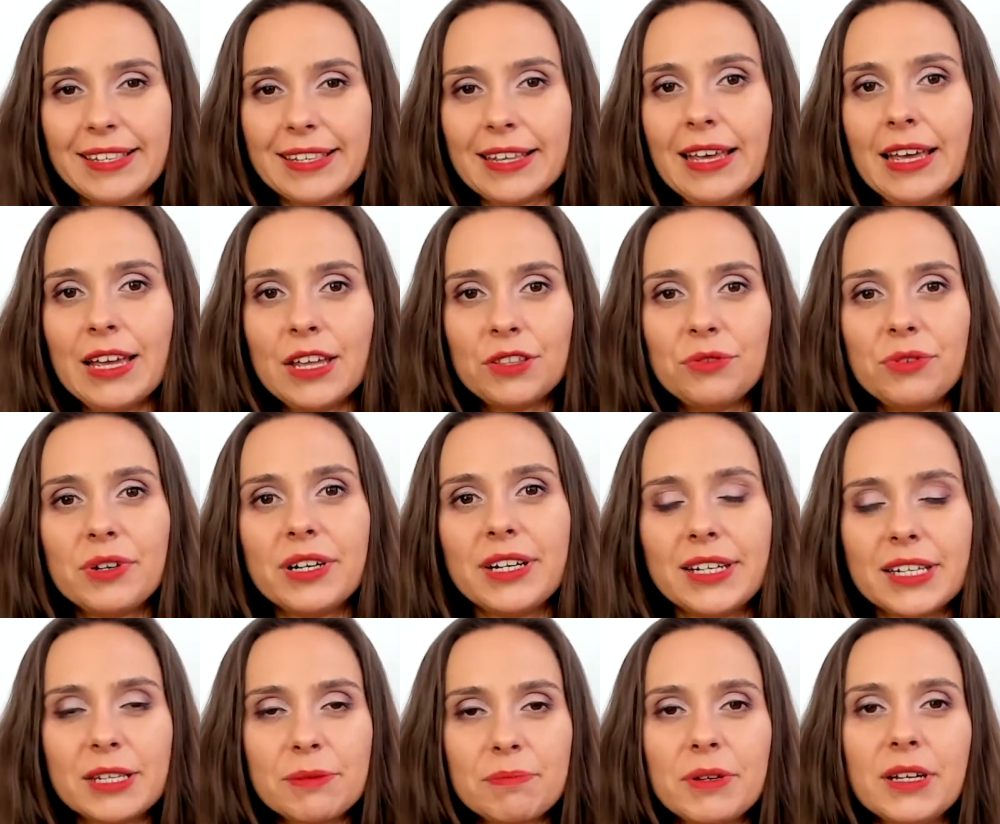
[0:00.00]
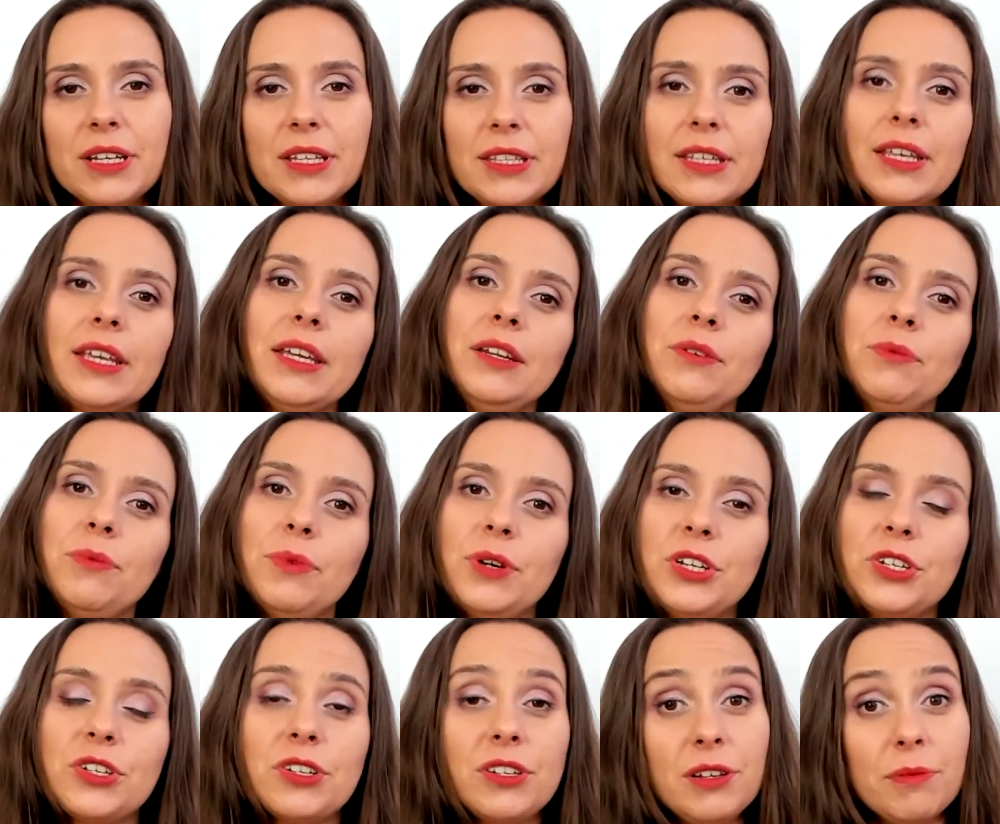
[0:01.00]
during the sprint in which
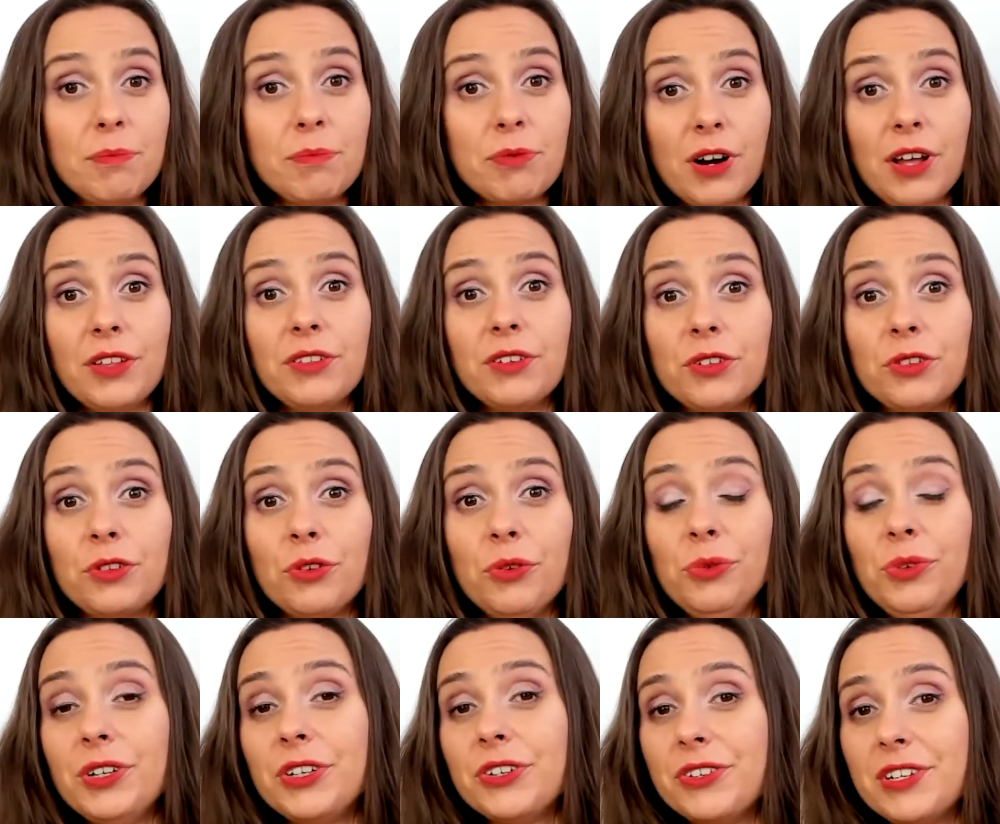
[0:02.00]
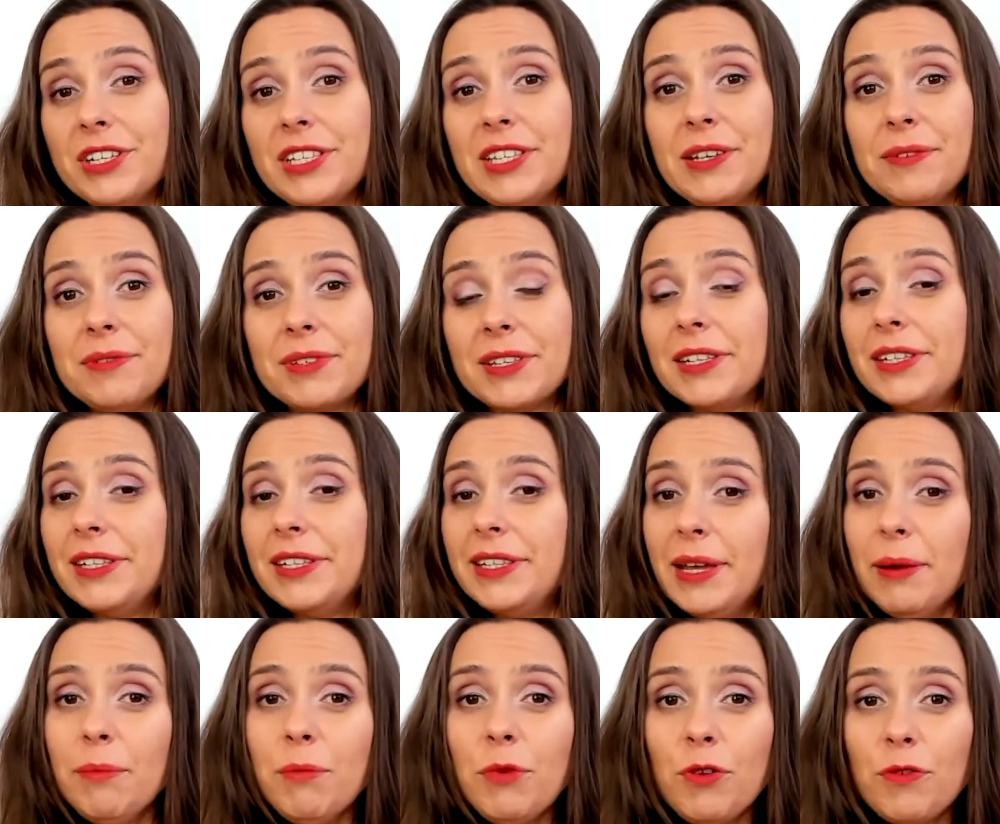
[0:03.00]
the product owner receives a demo
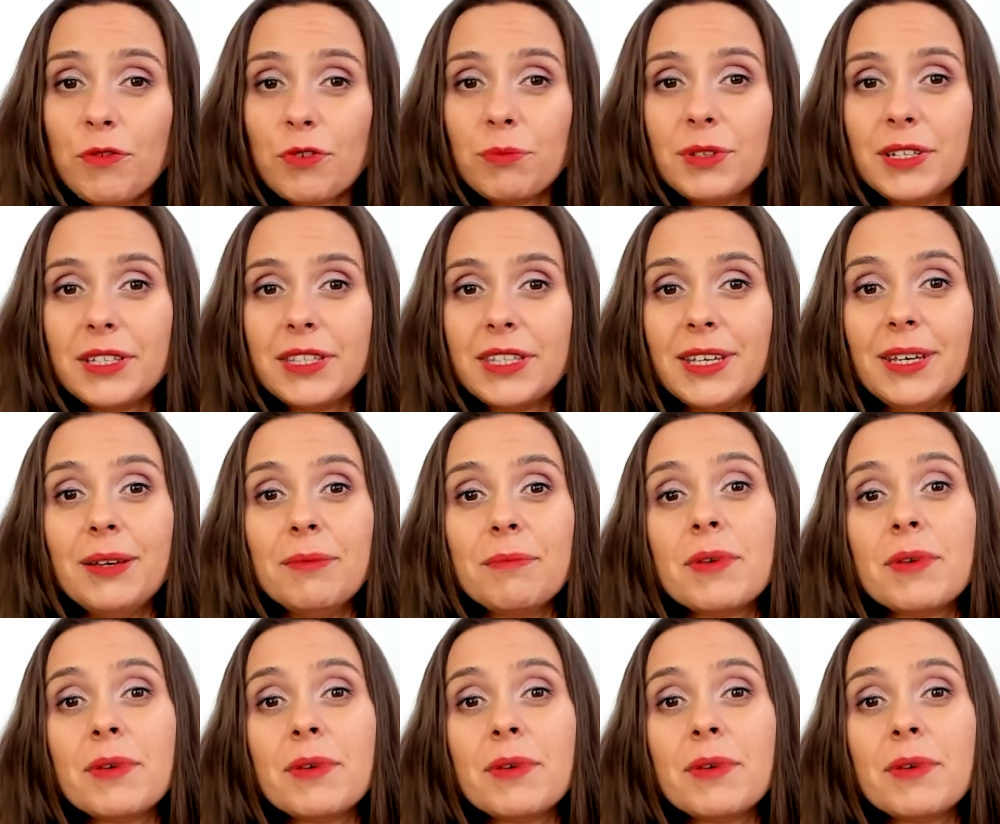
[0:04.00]
from the team